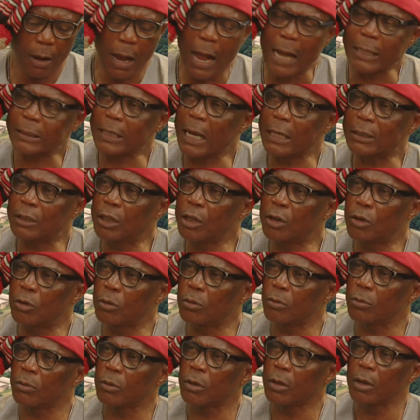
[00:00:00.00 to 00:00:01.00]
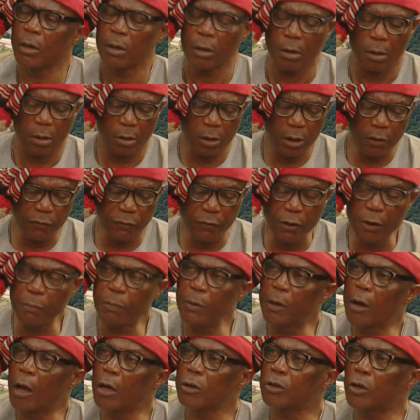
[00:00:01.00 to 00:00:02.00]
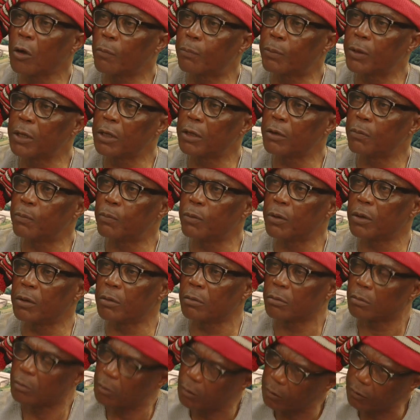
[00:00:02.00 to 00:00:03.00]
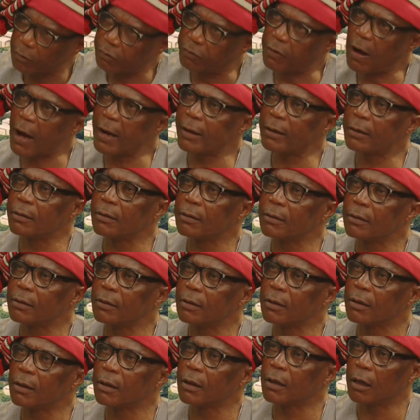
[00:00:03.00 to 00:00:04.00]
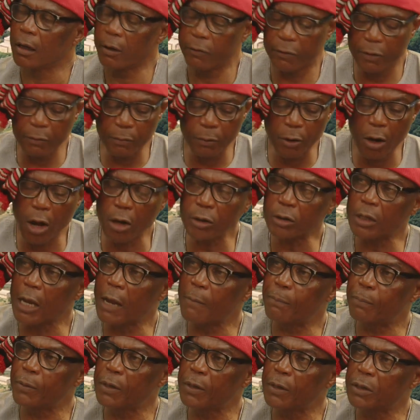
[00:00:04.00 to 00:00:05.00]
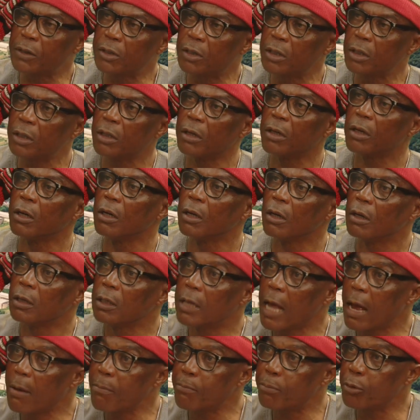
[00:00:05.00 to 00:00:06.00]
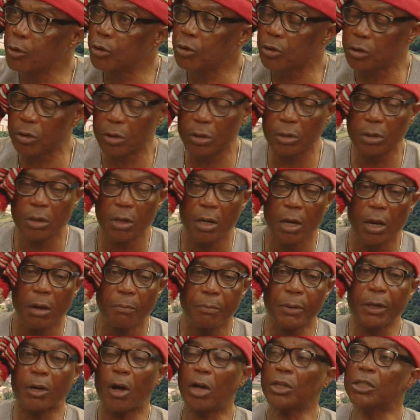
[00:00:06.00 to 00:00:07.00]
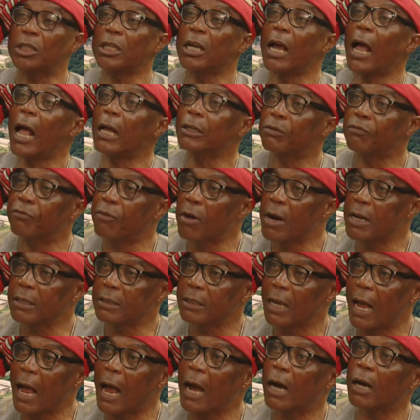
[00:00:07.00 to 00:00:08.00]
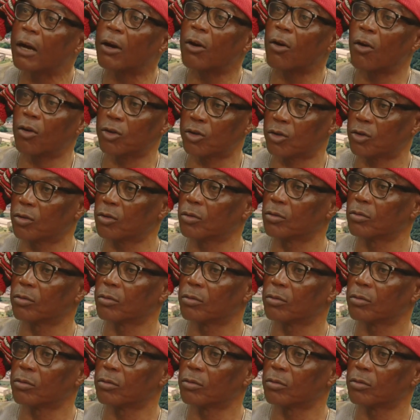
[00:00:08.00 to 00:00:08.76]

As Atiku. If he belong to PDP, fine. If he belong to APC, then push. Because he has friends across.